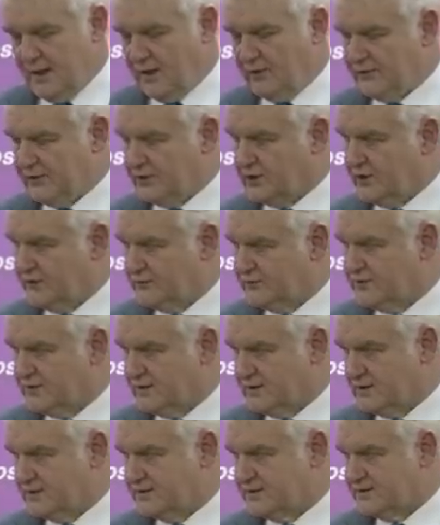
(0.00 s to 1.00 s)
on the
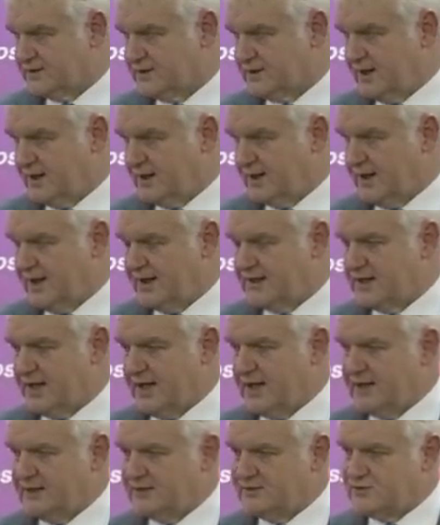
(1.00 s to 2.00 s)
continent, and
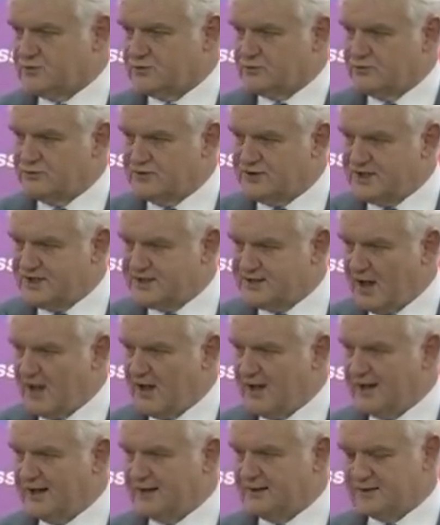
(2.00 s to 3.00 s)
it's
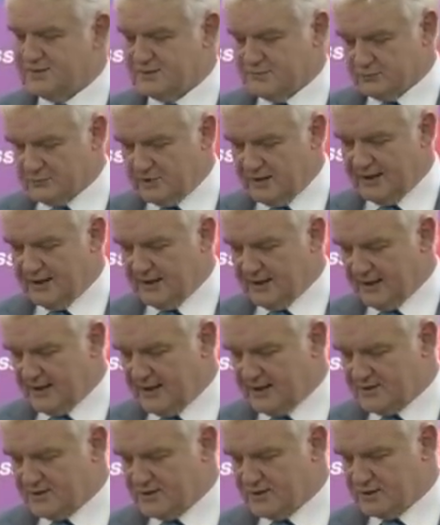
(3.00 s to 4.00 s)
designed
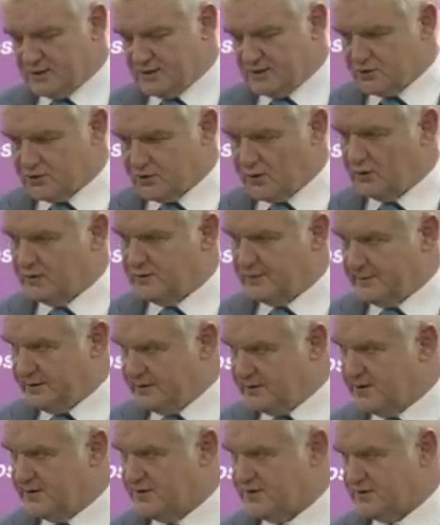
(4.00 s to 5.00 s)
really to control the
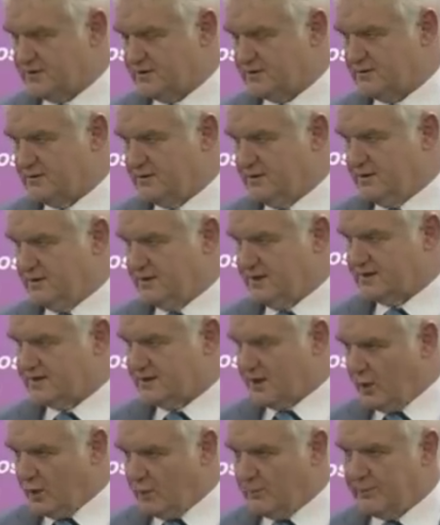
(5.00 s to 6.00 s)
person. That's
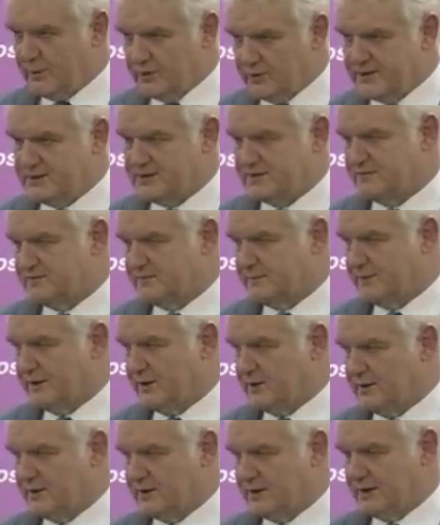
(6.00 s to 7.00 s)
the whole point of
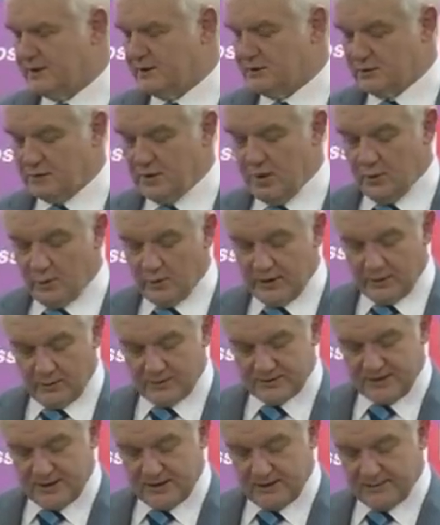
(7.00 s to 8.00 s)
Napoleonic law. We don't
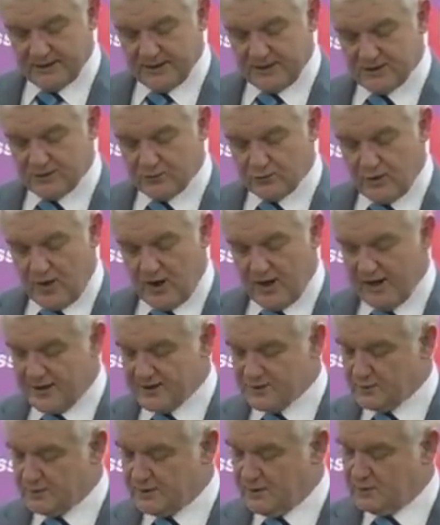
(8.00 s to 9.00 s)
want anybody to
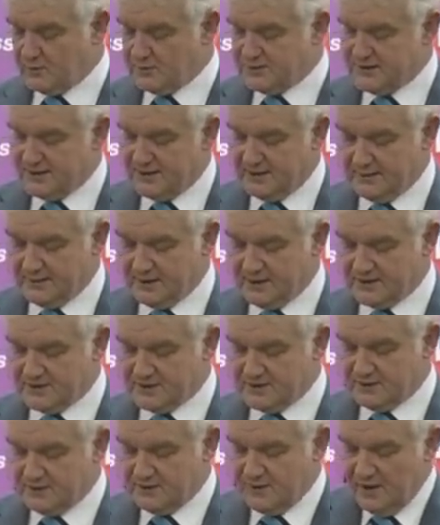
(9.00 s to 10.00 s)
riot. We don't want anybody
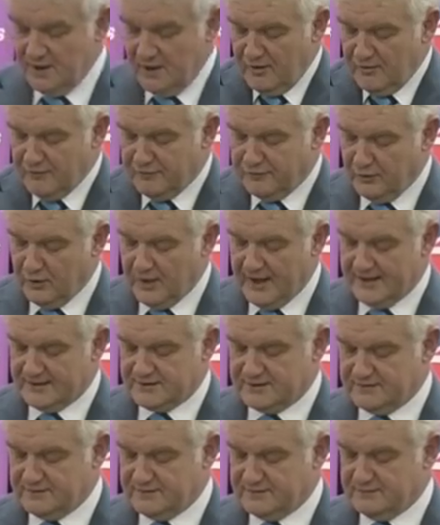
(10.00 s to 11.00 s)
to fall
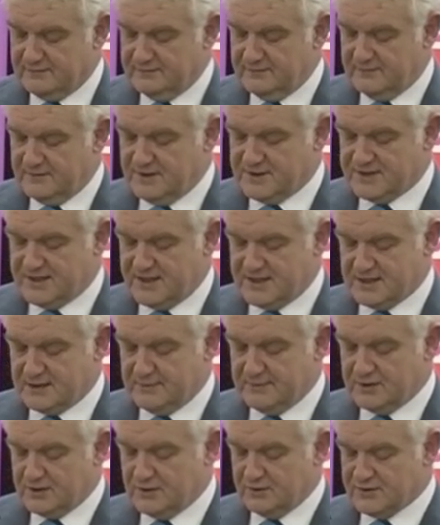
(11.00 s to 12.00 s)
out of the
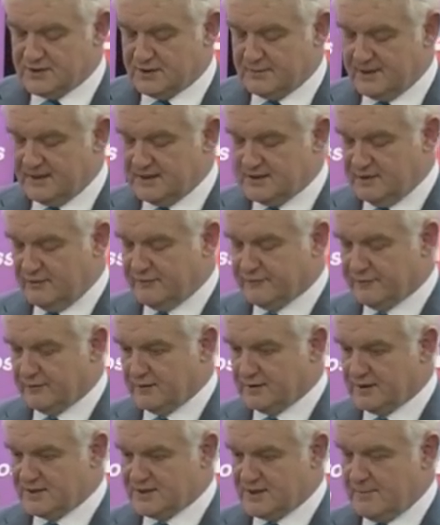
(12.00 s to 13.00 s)
system and do something
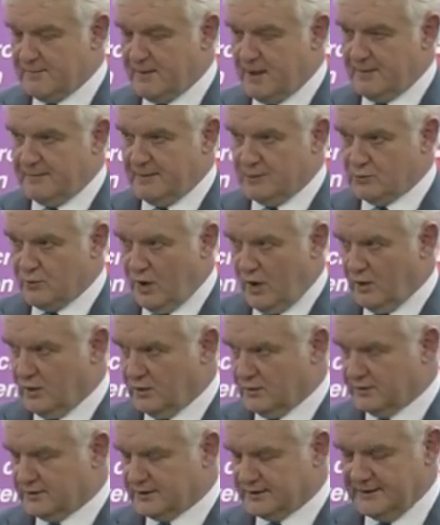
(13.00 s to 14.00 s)
different because it might be
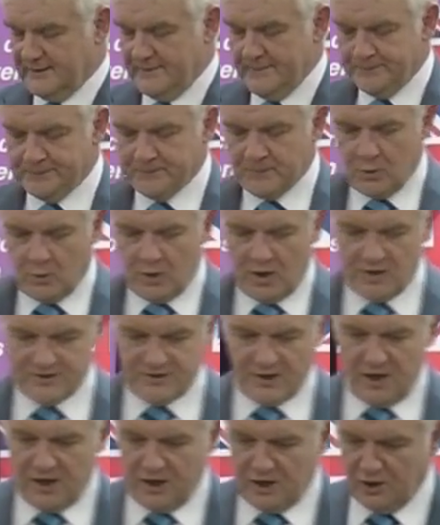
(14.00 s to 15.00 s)
wrong.
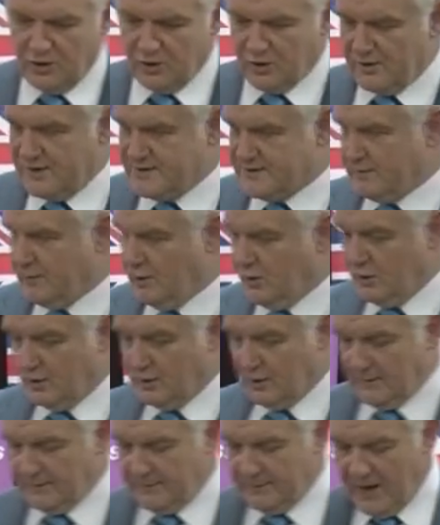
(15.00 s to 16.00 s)
Whereas our law is
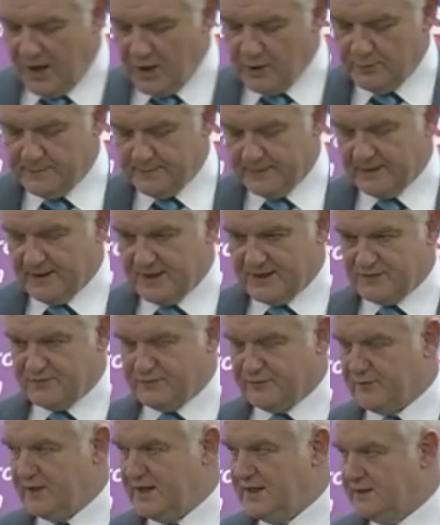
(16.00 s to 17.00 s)
more open. It's
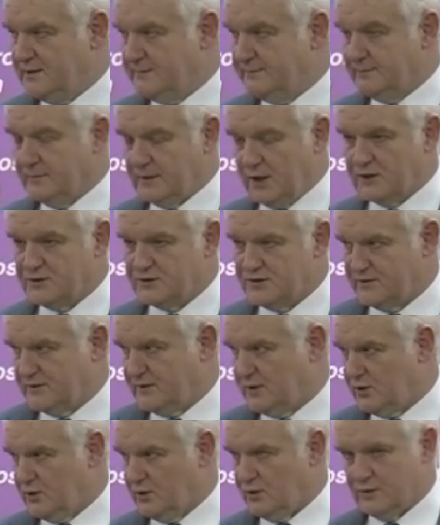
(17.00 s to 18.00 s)
freedom under
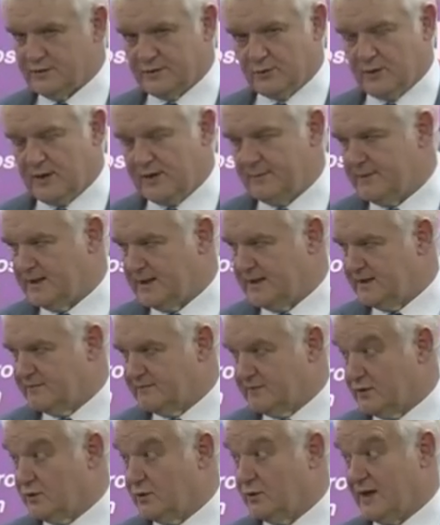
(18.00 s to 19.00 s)
the law that we
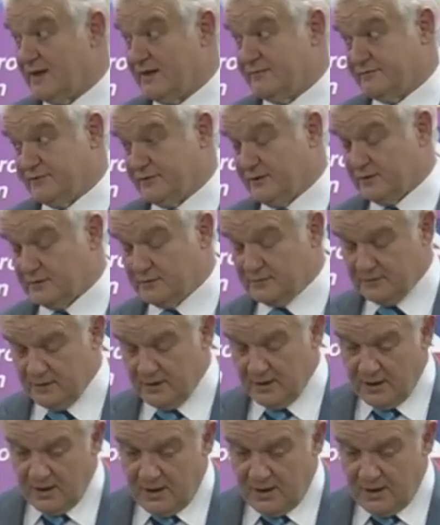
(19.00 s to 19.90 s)
believe in or have done.